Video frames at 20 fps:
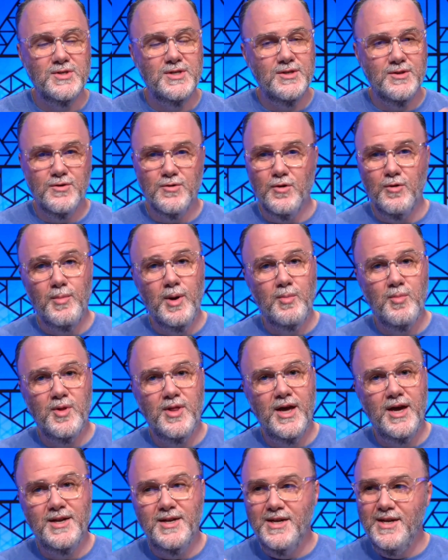it'll remember
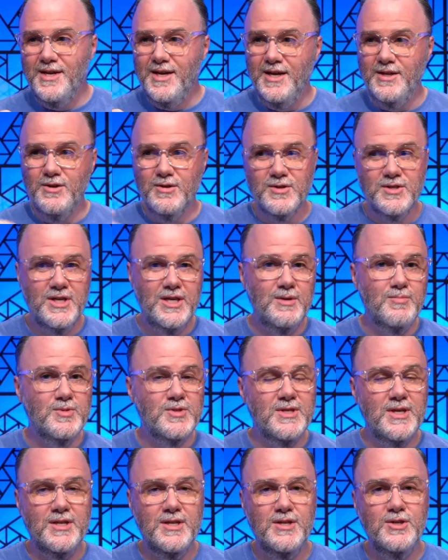that, and you'll keep
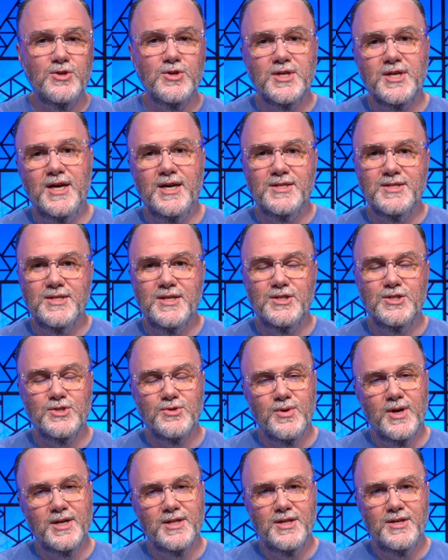sending your content
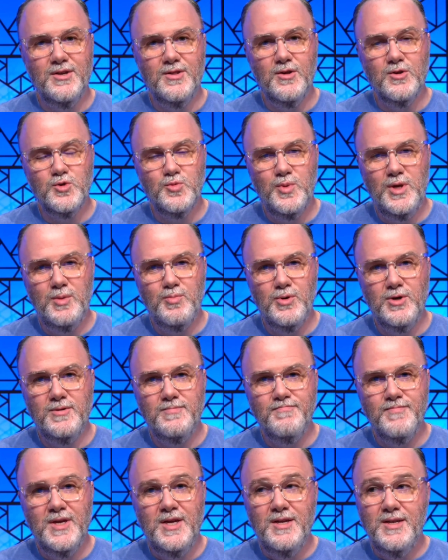directly to those people.
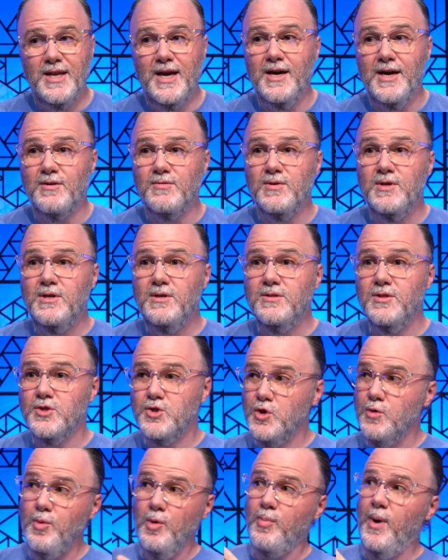Now, the
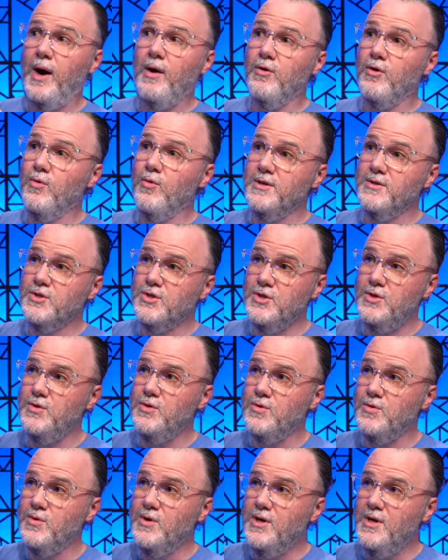superpower one
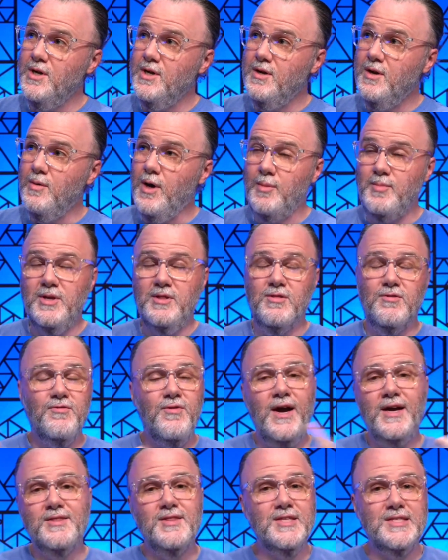too, I mean, the
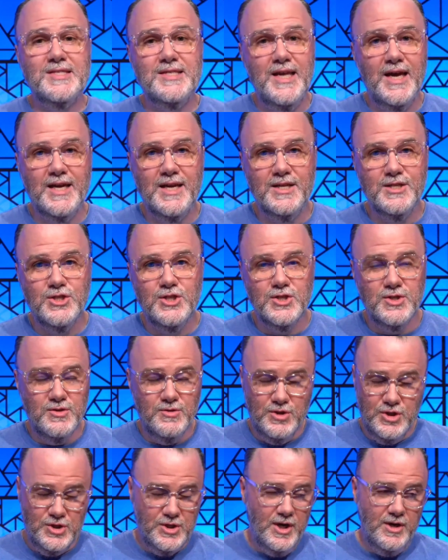fact that Snagit just
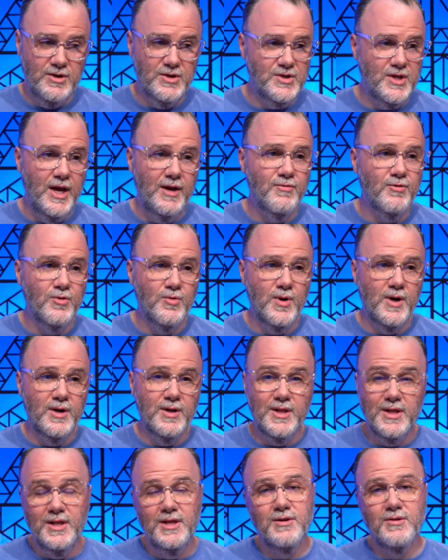shares everywhere,
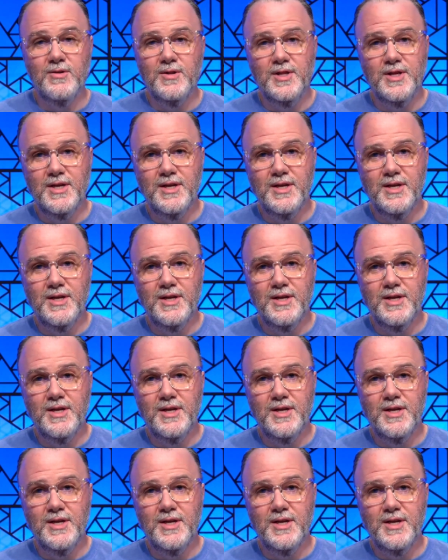literally,